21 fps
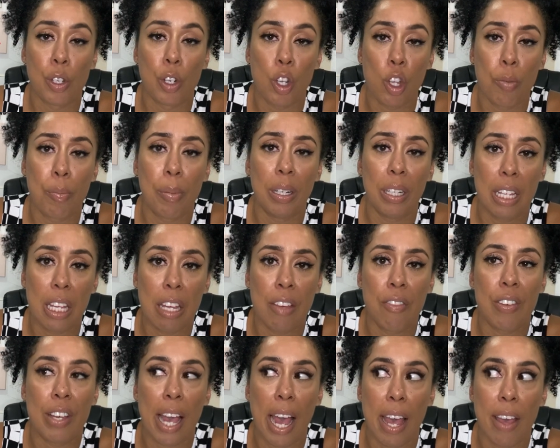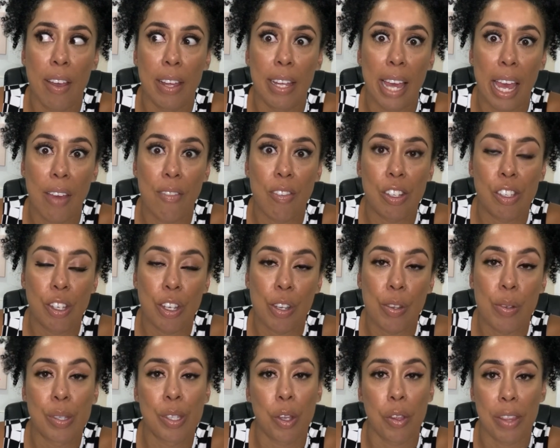who you believe gave it to
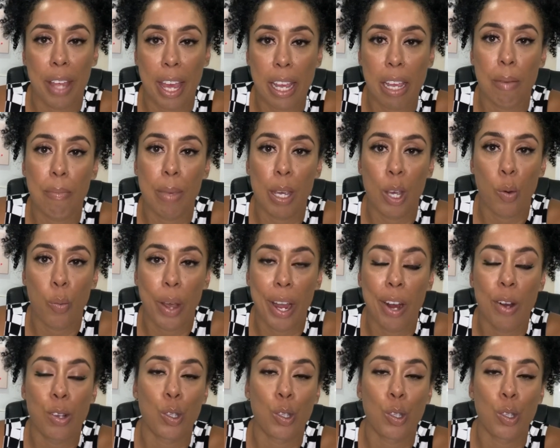you so they can be aware,